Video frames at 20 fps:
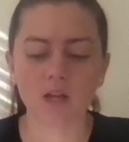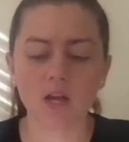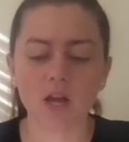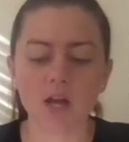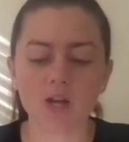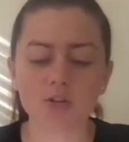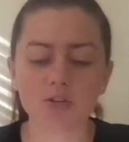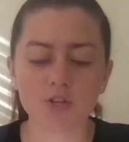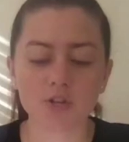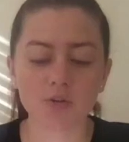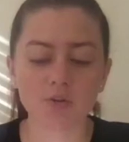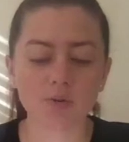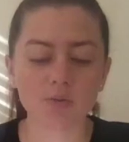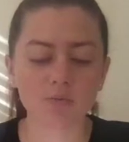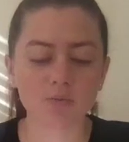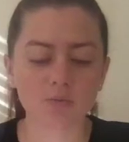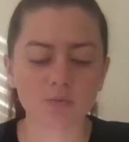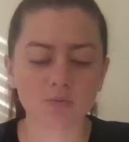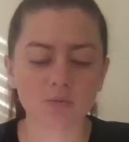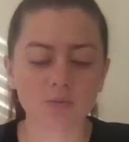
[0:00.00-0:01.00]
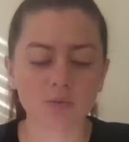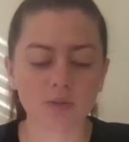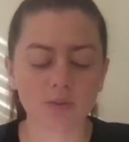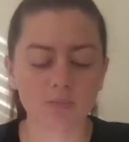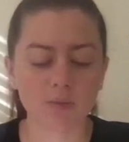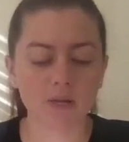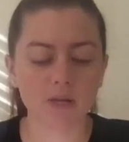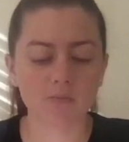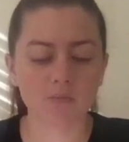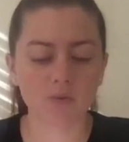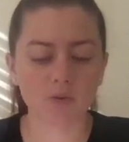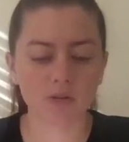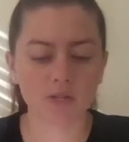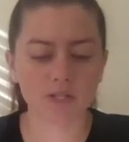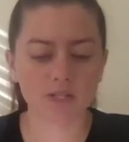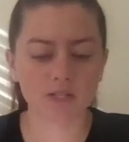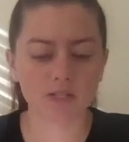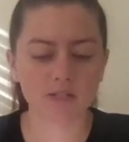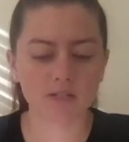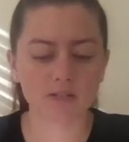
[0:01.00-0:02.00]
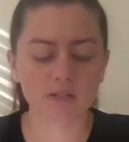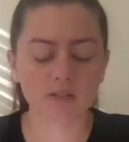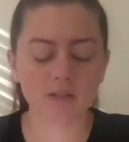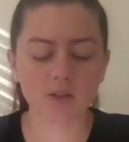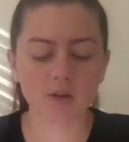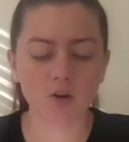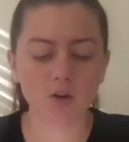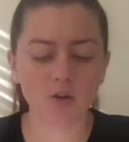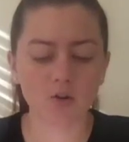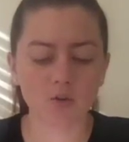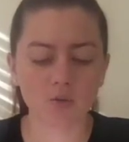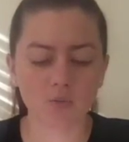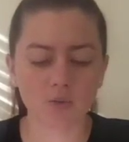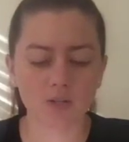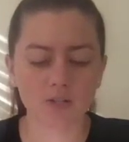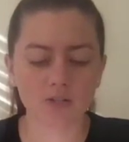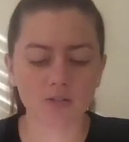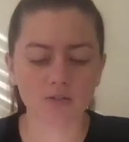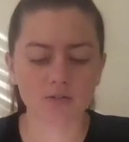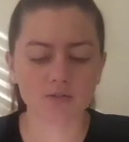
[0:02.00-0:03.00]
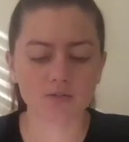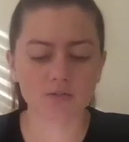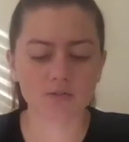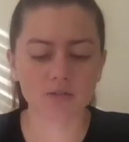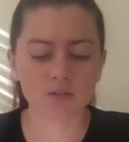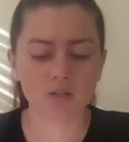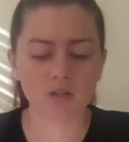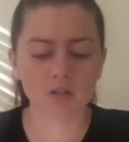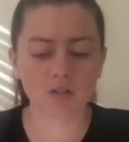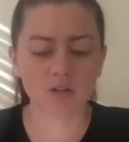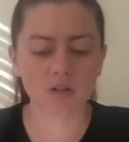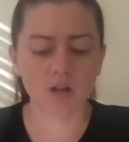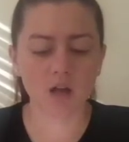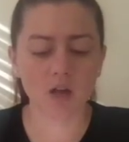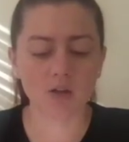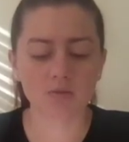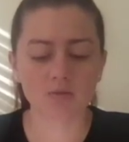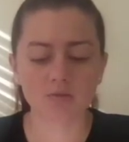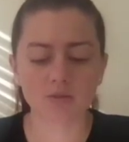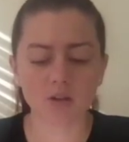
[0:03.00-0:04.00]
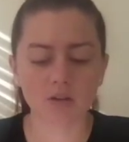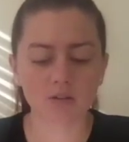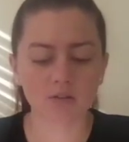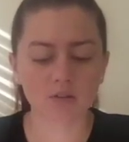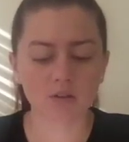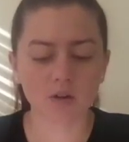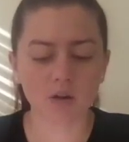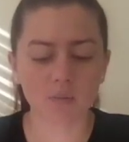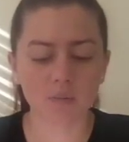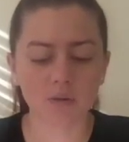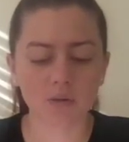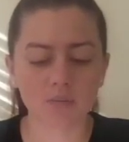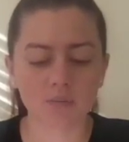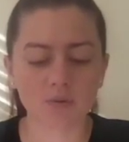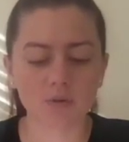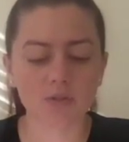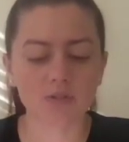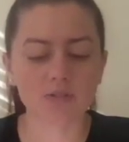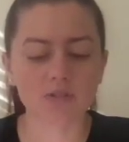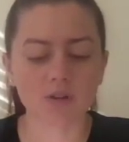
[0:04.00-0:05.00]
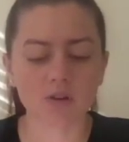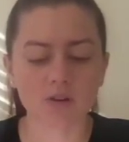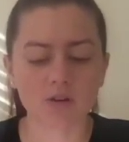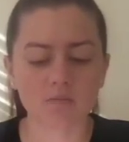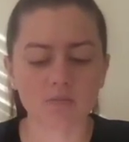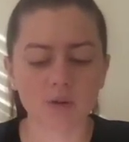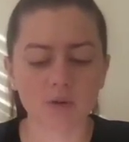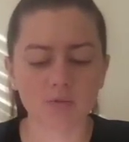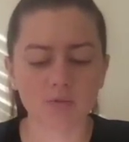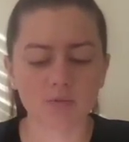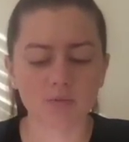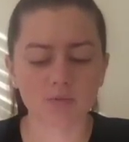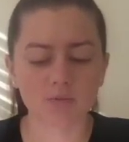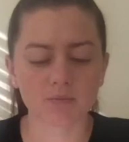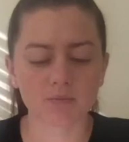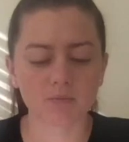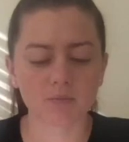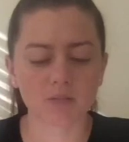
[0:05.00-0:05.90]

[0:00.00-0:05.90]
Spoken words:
I share a room with many boys. There are no windows. I do not know how many boys there are in my room.